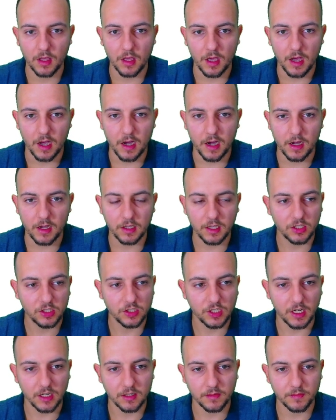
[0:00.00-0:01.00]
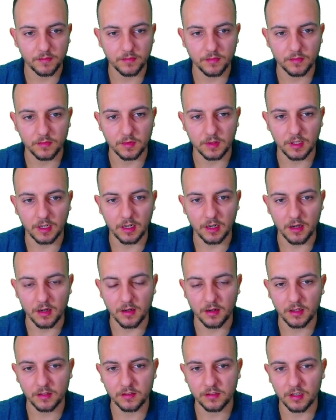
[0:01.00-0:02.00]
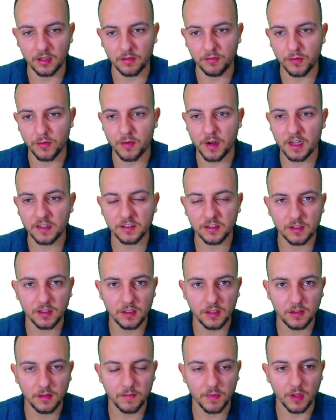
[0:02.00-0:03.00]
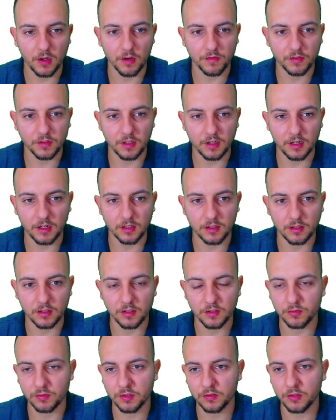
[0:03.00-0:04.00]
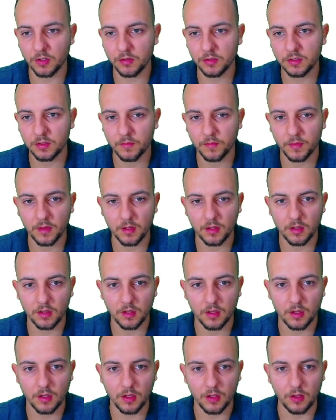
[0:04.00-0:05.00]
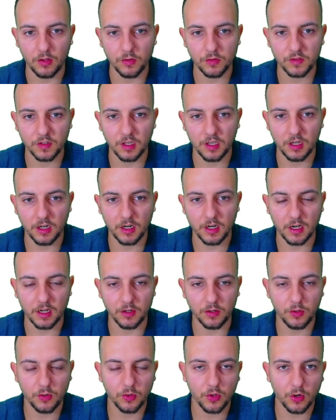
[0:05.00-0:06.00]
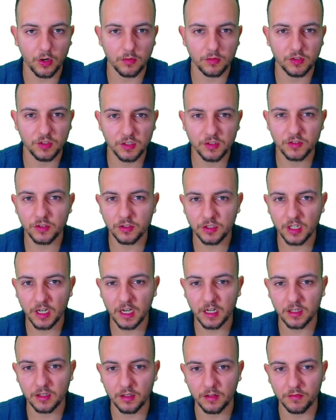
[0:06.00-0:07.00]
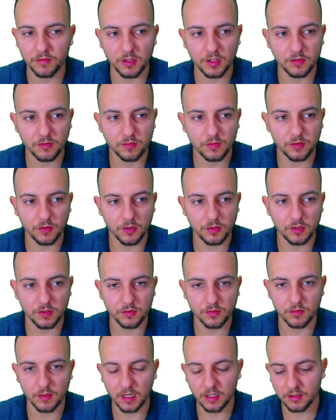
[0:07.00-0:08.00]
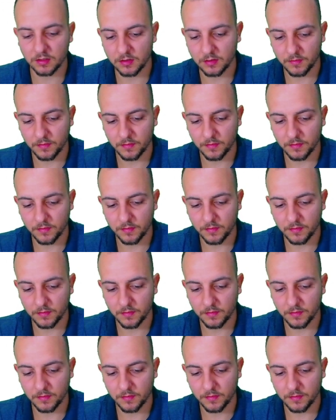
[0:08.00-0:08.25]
I can check the, let's say, veracity of this result using here a new column just to check if this result is correct.